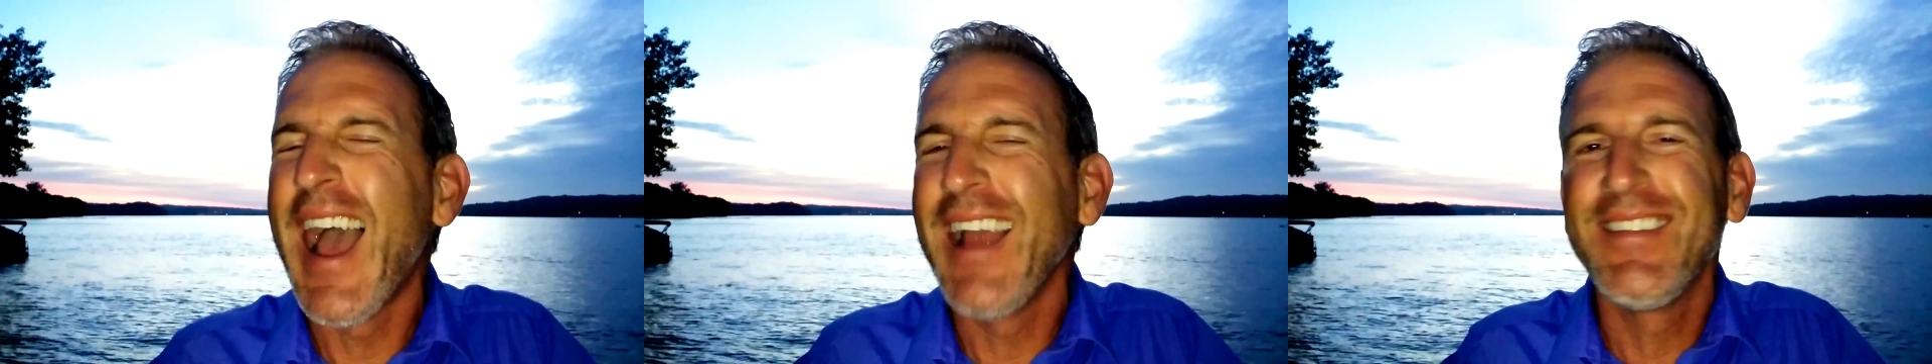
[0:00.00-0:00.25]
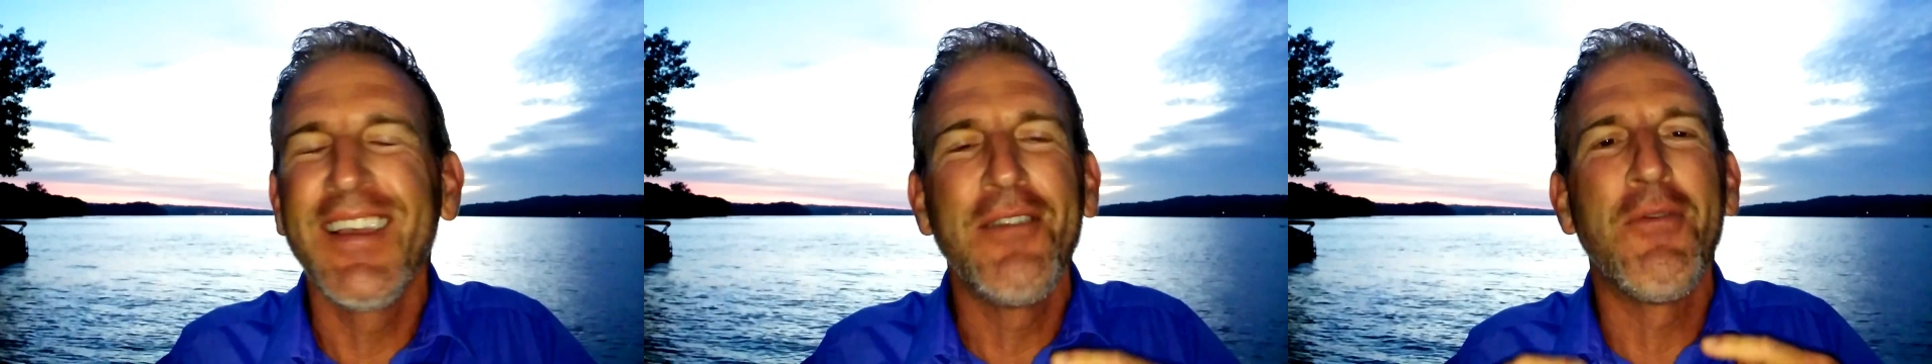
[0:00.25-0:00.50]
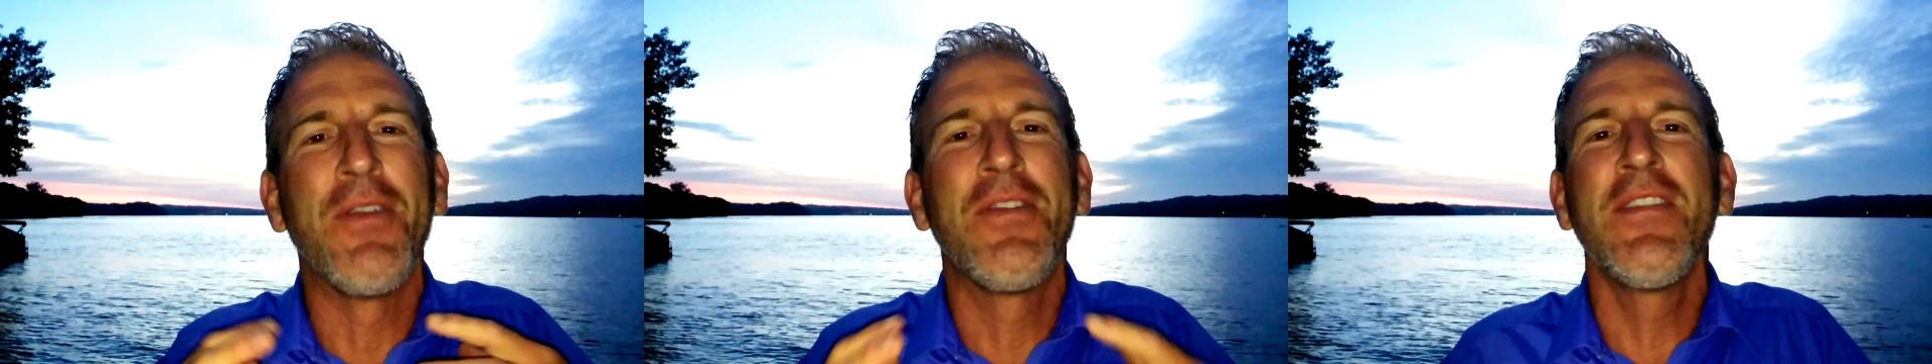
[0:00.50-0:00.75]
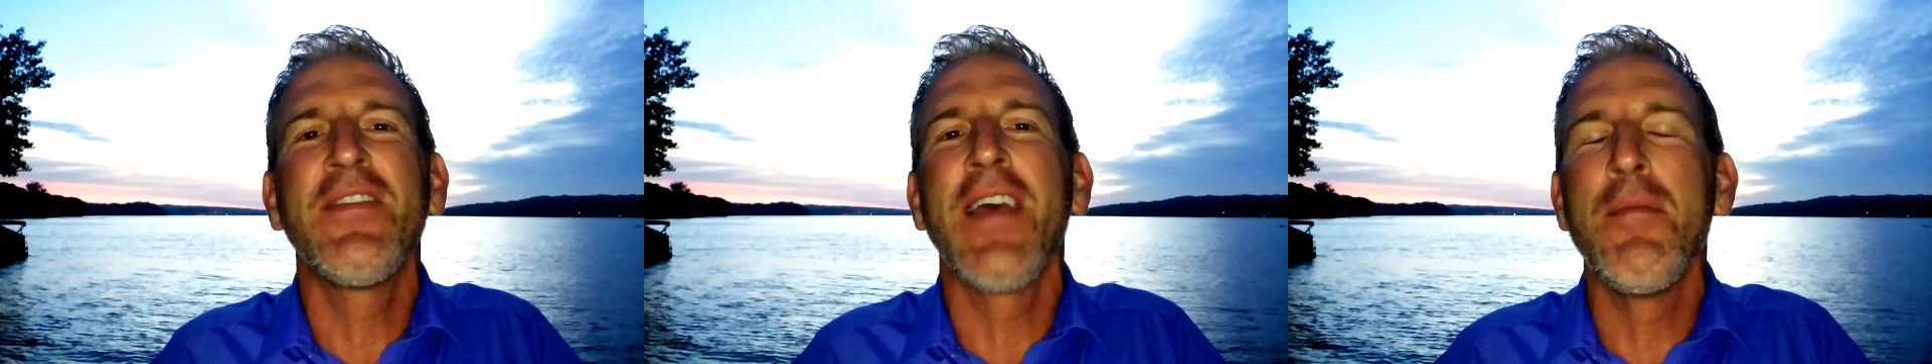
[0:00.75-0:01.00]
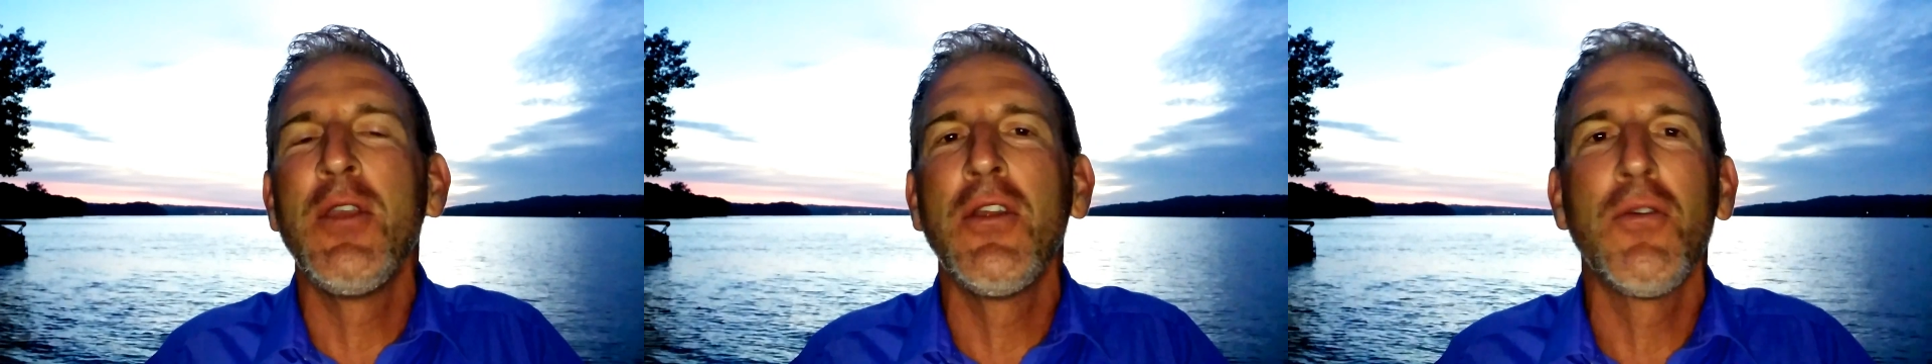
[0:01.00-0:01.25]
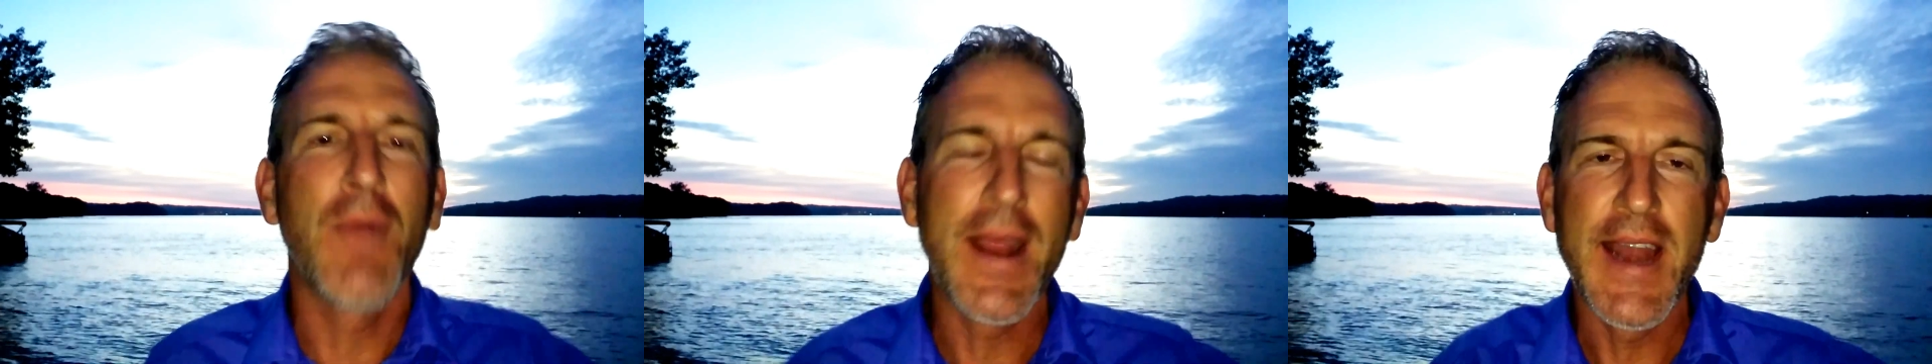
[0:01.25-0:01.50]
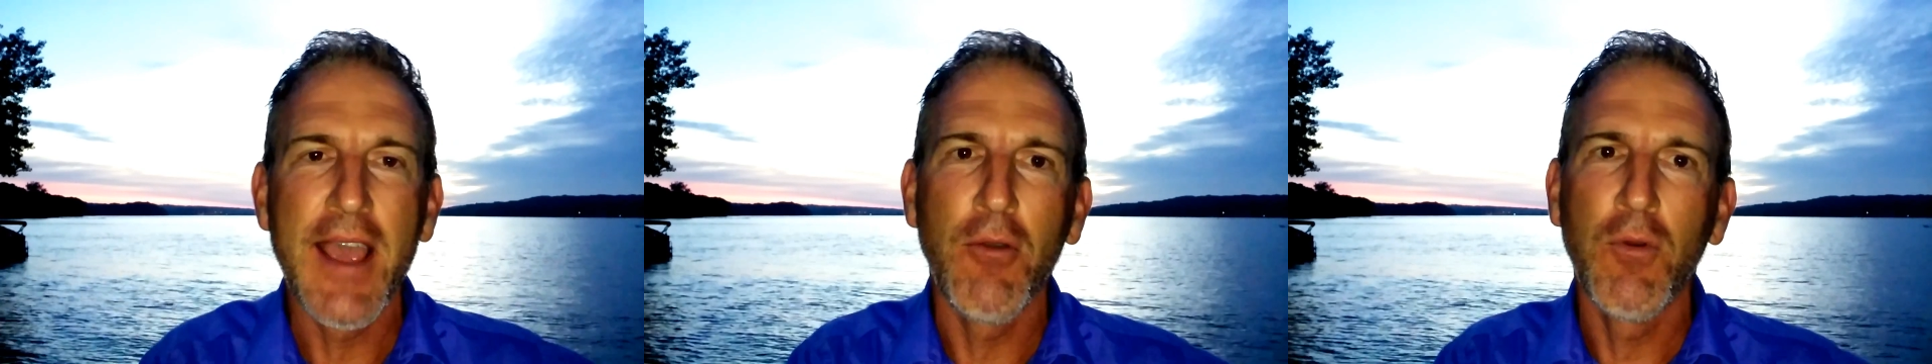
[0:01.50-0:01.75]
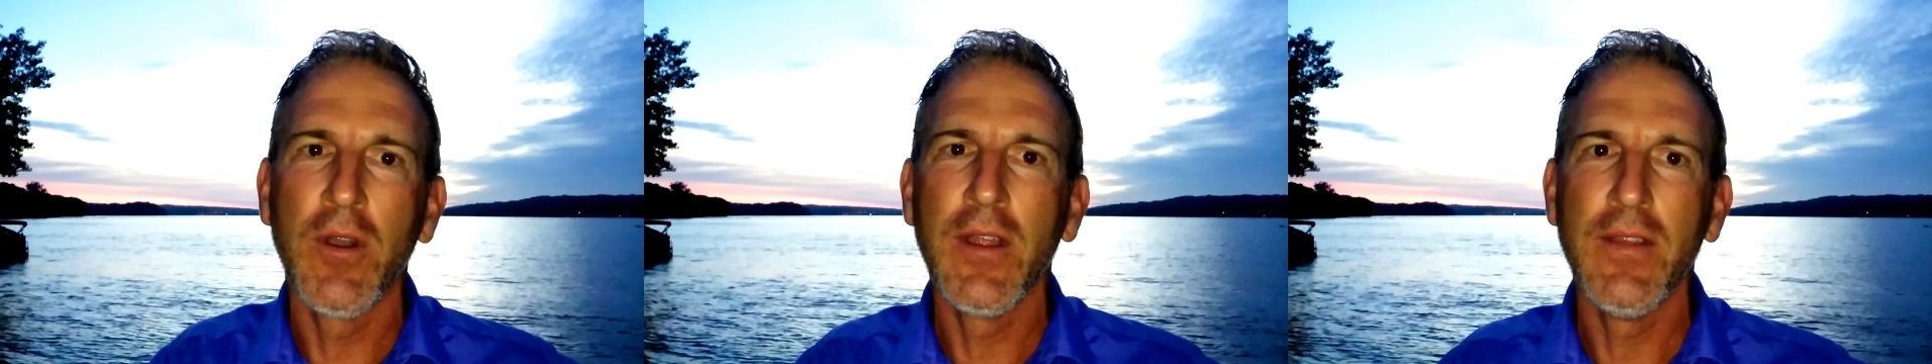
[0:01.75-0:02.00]
I tell you what, this time of year, right
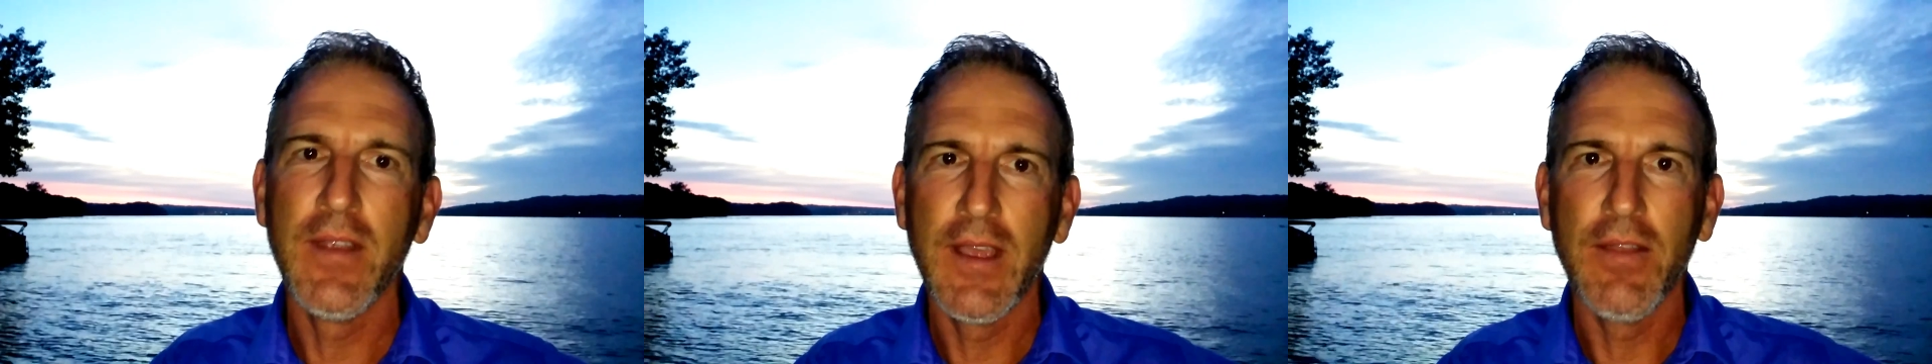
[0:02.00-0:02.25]
now we're in,